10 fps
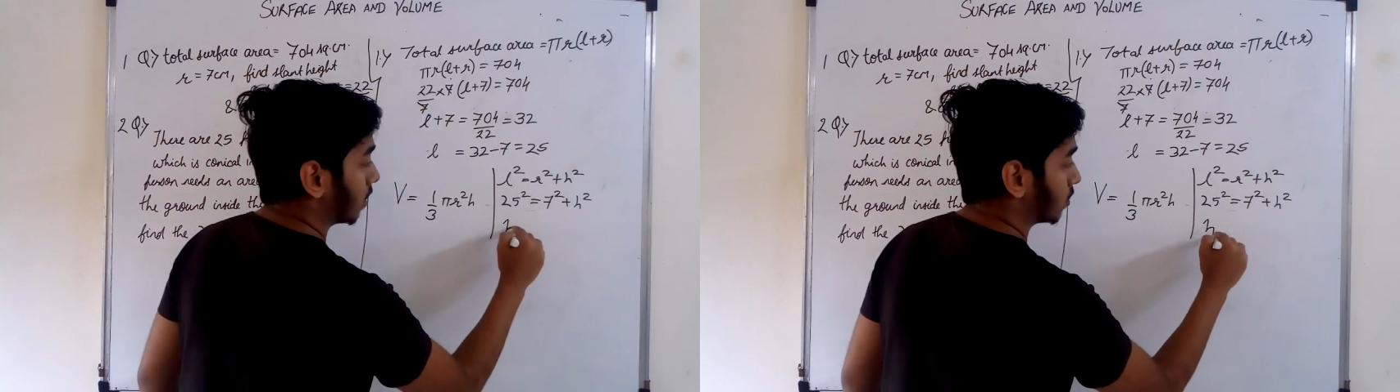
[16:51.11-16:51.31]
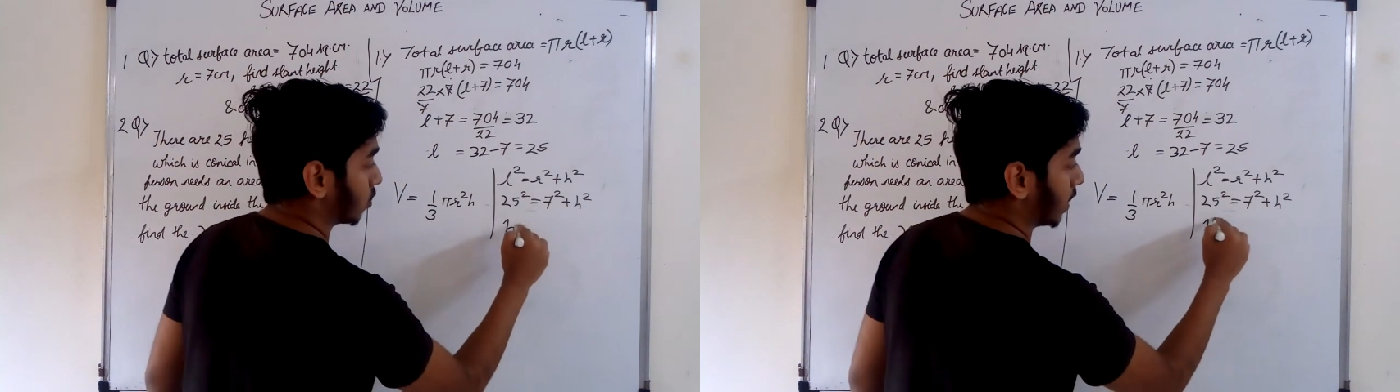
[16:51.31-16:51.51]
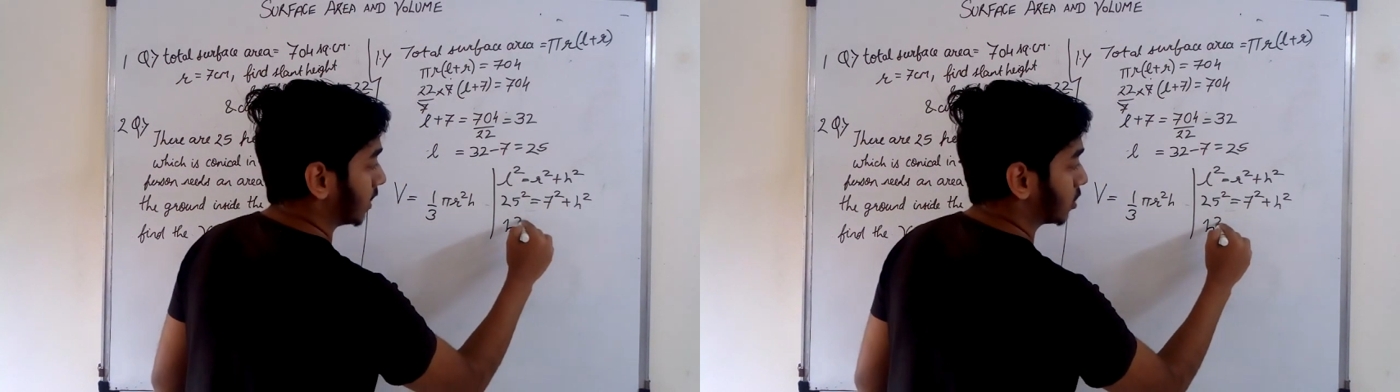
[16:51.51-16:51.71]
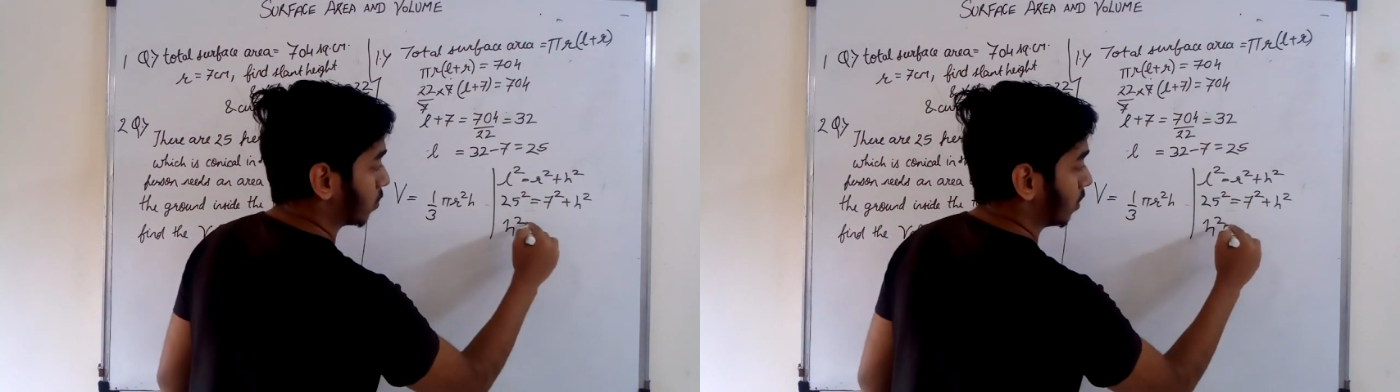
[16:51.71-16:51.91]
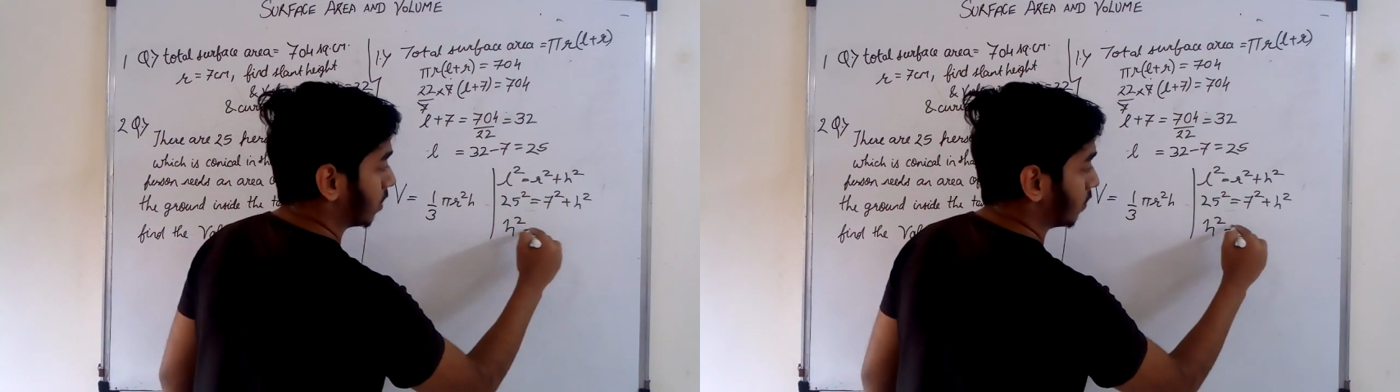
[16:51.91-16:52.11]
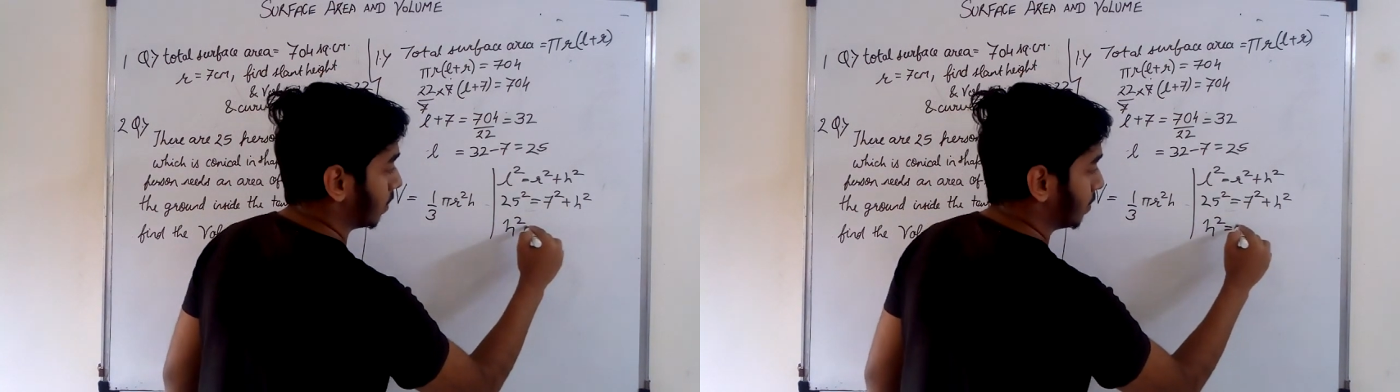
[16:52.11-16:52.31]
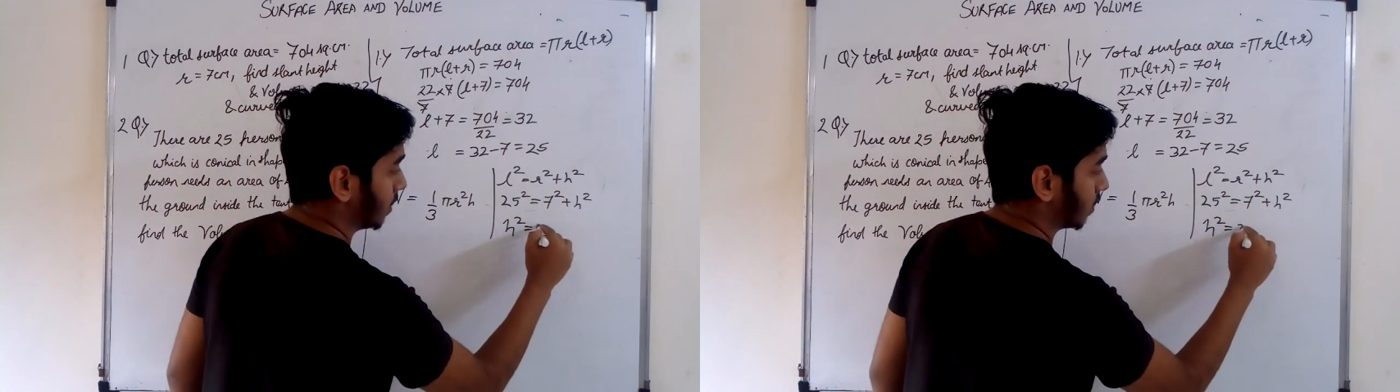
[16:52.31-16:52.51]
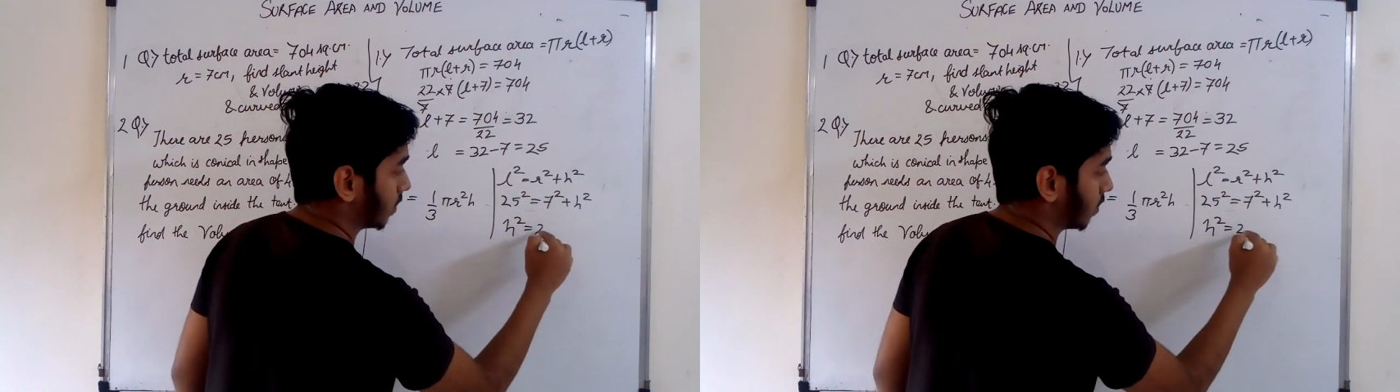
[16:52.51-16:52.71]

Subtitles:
So h square will be